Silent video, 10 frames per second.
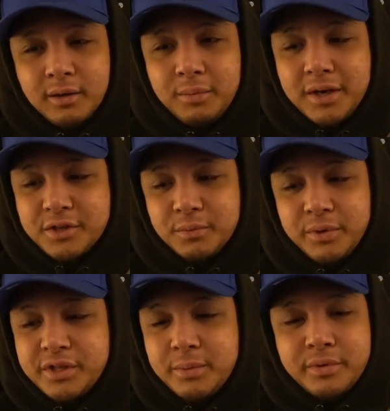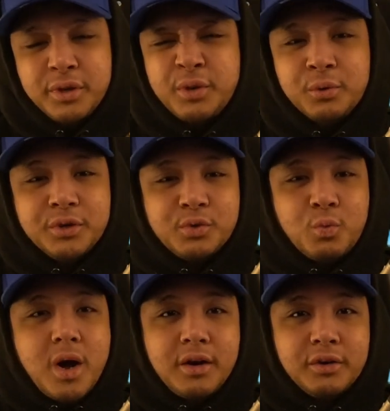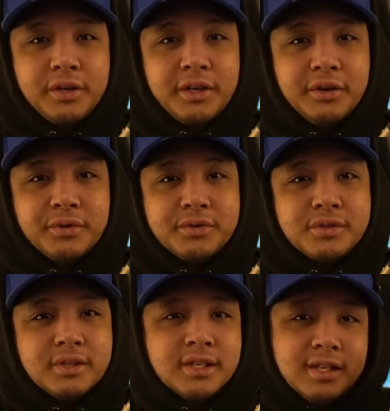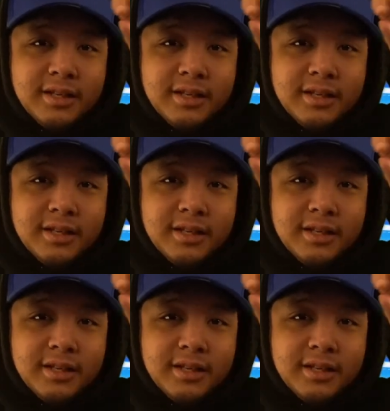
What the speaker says: Possibly some of the coolest walker kills,